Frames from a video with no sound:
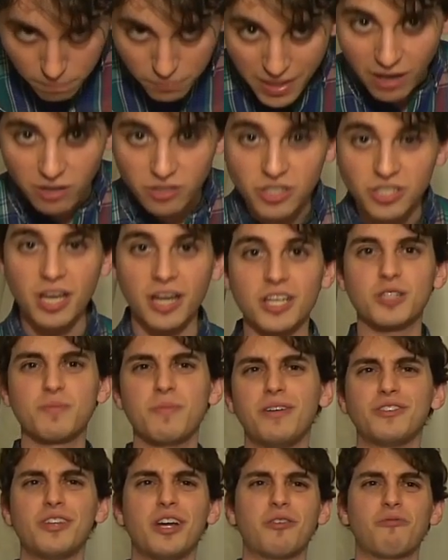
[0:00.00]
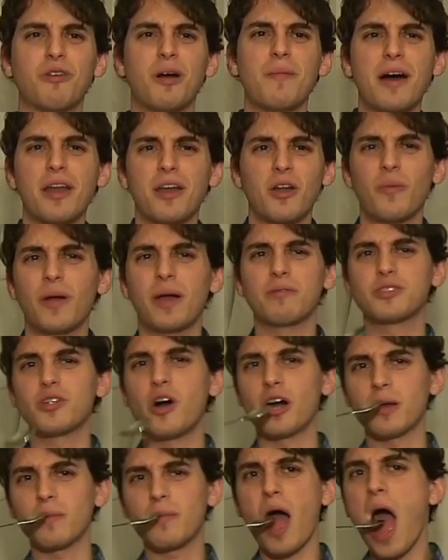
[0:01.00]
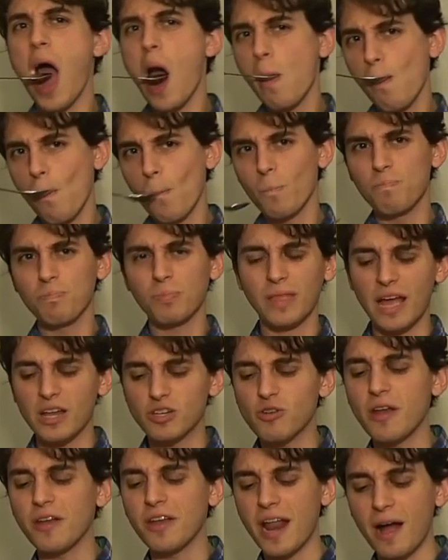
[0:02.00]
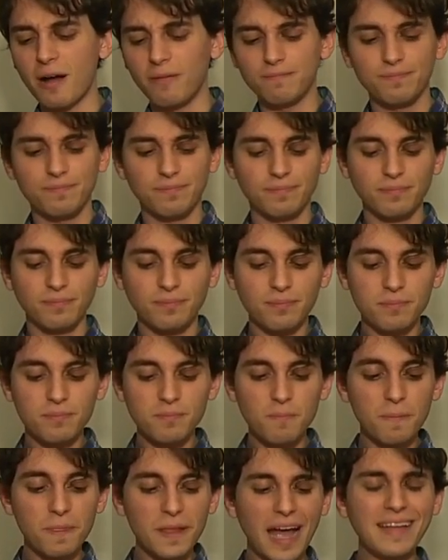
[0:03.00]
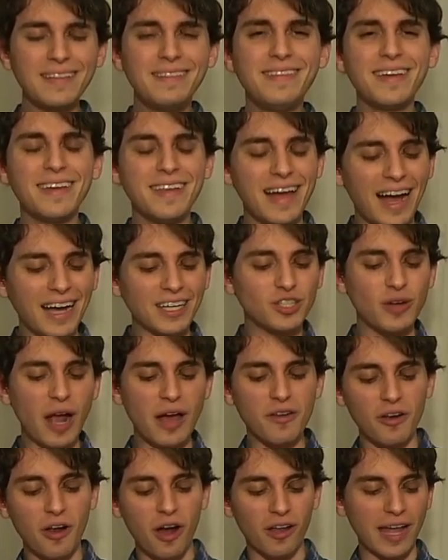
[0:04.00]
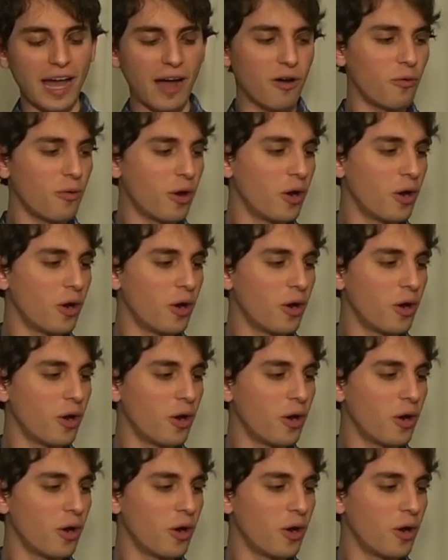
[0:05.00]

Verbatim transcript: Now it just kind of smells like rum. I don't know what I was talking about. I drowned it out. I did. I drowned it all out.